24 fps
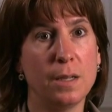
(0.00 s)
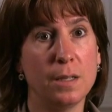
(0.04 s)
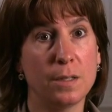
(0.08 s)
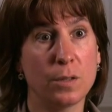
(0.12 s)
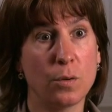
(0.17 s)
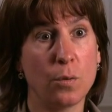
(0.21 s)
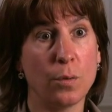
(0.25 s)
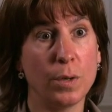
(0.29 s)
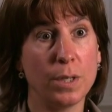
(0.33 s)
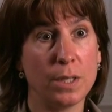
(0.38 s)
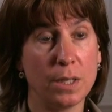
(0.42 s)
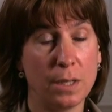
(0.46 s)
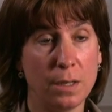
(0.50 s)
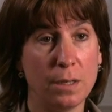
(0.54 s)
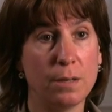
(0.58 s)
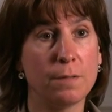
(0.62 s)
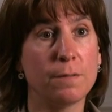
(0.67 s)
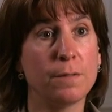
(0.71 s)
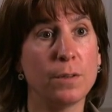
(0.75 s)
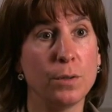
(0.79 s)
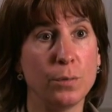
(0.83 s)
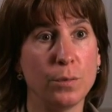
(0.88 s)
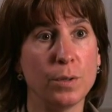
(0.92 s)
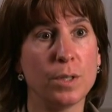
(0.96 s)
is going to
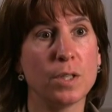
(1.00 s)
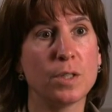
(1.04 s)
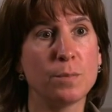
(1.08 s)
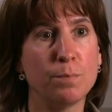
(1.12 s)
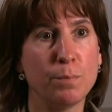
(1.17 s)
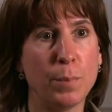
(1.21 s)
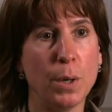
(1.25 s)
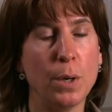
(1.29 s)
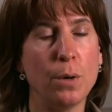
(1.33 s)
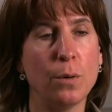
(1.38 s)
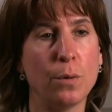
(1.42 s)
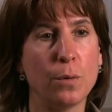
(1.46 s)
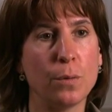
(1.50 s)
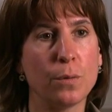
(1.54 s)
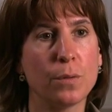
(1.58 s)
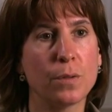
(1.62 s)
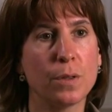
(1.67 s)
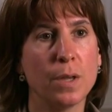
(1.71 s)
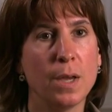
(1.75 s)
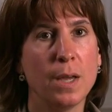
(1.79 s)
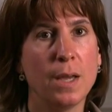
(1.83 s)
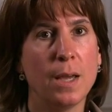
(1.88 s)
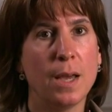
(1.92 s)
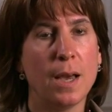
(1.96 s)
influence
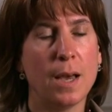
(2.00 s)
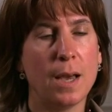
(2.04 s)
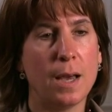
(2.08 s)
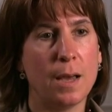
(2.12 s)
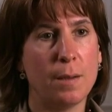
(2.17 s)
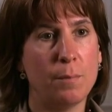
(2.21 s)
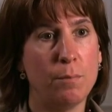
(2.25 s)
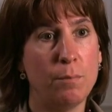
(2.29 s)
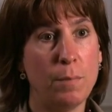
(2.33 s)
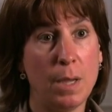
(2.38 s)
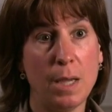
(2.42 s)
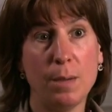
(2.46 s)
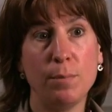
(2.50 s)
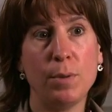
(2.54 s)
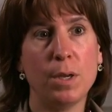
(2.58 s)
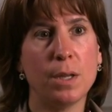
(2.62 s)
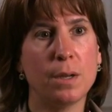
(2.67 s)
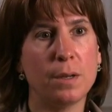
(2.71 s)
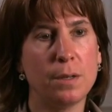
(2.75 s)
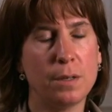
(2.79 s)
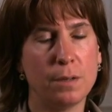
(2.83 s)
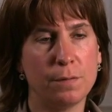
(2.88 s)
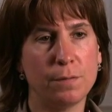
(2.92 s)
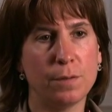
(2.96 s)
both, maybe
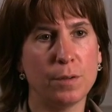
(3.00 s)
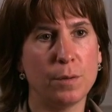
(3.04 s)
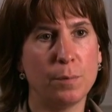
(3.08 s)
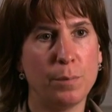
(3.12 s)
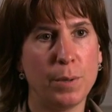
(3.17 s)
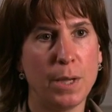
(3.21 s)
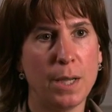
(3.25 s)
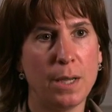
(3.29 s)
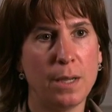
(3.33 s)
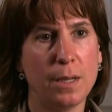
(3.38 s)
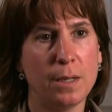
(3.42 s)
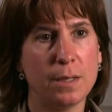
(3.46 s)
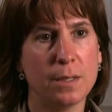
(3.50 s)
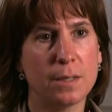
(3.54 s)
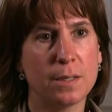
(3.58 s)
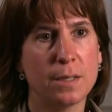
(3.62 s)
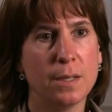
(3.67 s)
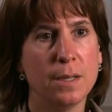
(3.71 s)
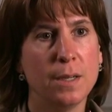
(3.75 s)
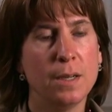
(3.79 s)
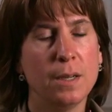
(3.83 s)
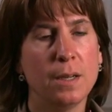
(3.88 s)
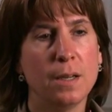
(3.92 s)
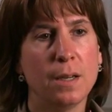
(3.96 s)
at a different pace.